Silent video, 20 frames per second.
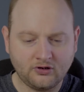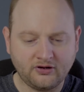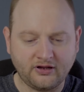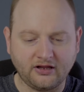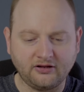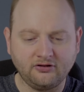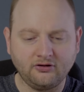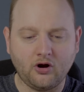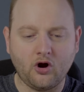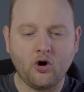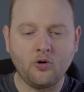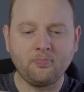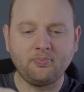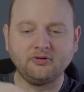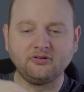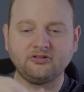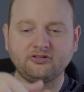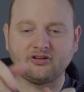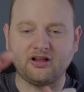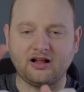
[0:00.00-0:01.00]
Okay,
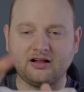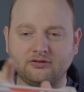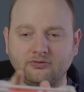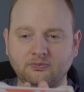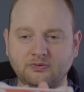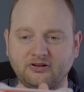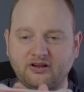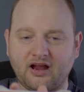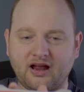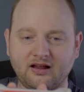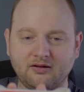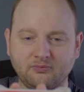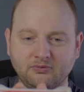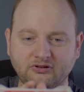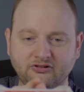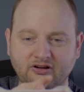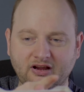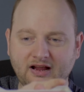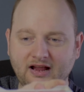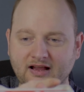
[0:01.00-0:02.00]
open sides,
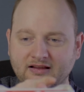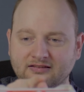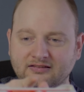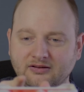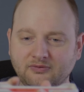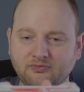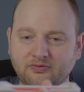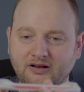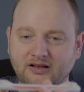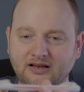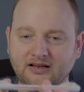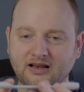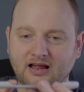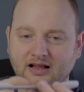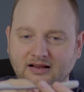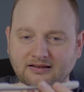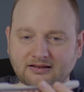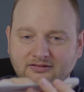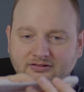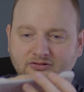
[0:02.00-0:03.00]
which I actually really
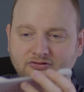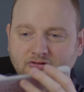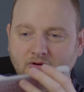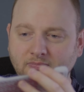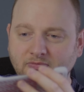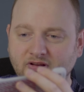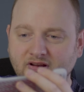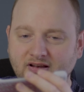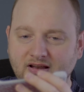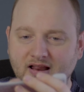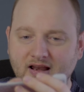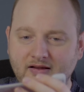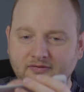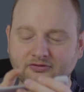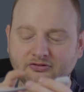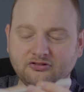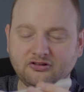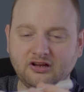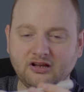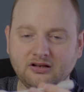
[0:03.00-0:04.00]
like. This is something that I've
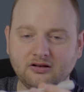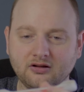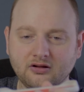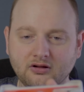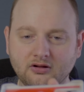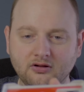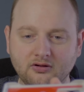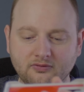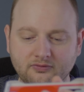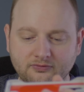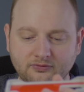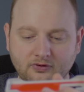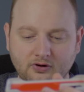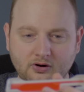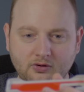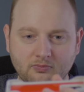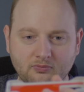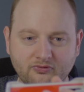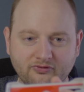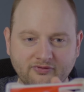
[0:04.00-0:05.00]
seen
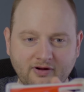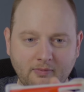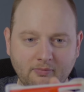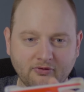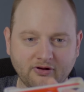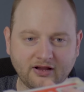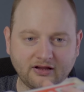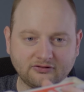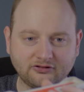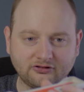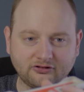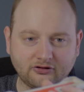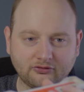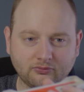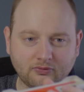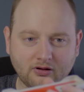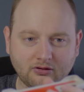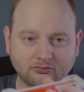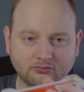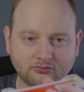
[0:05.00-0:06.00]
from Rebel cases as
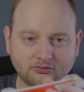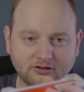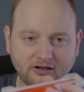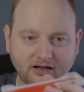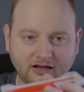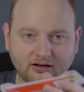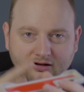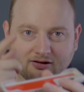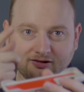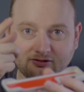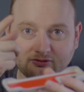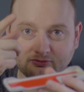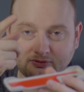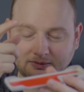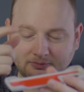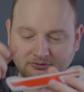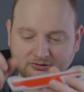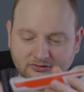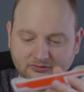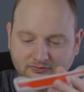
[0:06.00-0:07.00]
well. Link in the
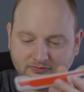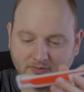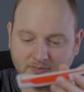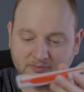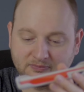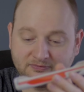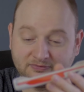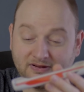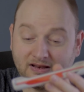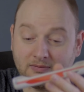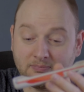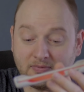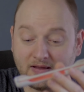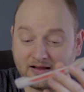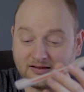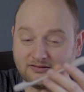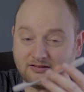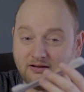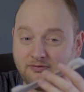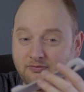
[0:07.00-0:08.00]
description. From Philip,
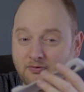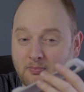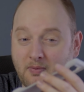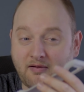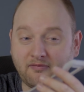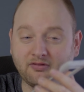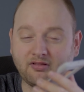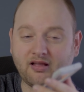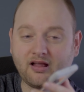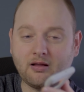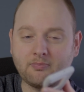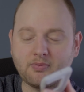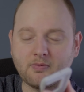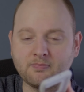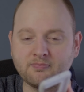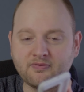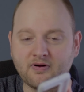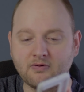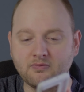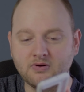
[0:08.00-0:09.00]
actually, from Everything Apple
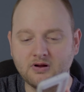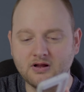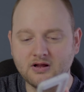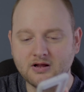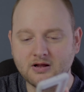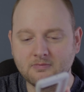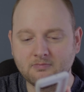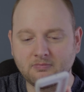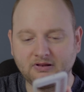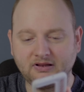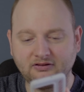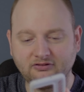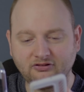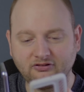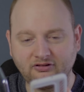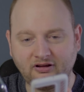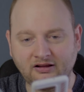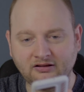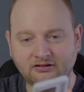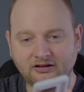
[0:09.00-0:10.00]
Pro. But this
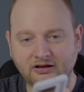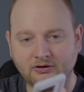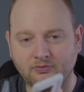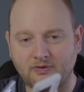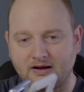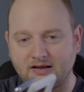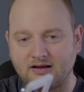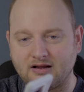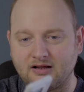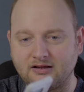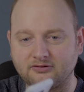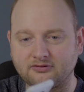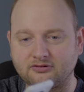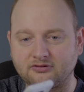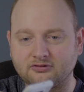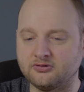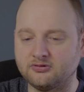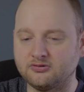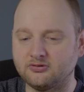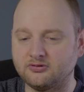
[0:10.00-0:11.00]
is actually quite
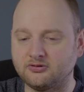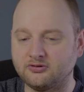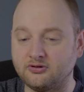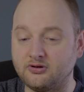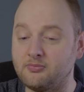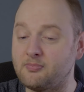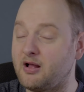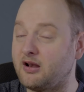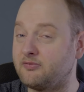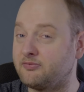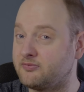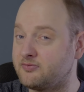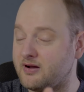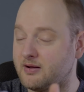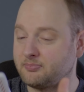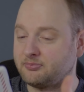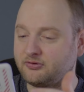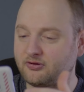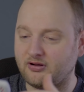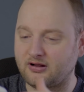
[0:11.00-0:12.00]
nice. Good amount of
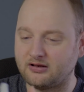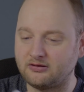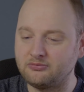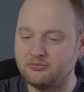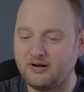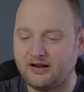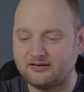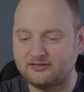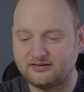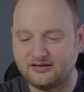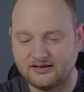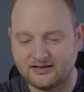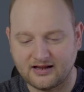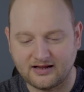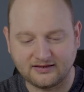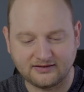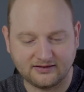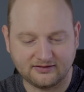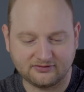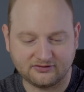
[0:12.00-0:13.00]
grip, so I do actually
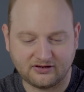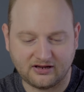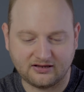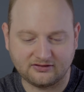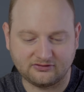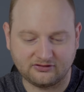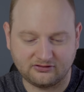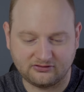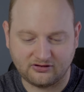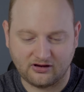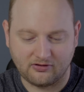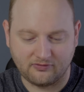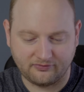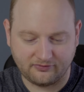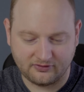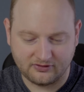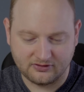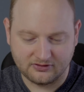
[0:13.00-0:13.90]
like this case itself.